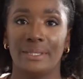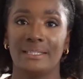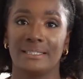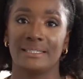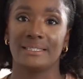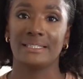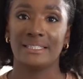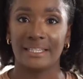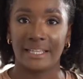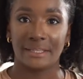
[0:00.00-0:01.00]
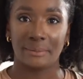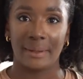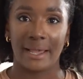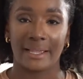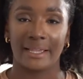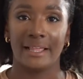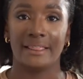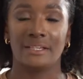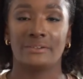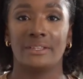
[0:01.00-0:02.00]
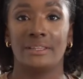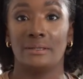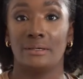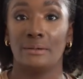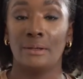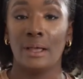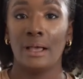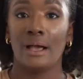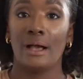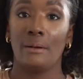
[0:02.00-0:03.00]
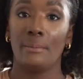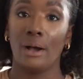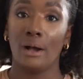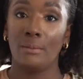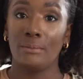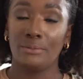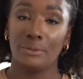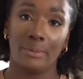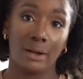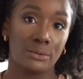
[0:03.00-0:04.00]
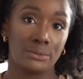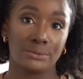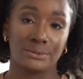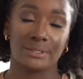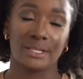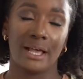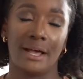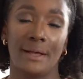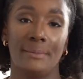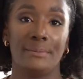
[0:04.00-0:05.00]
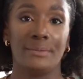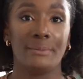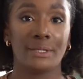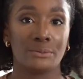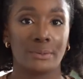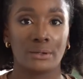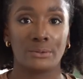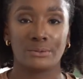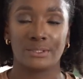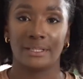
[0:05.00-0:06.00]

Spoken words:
there's the slit at the back, and there are the the buckles, the metal buckles,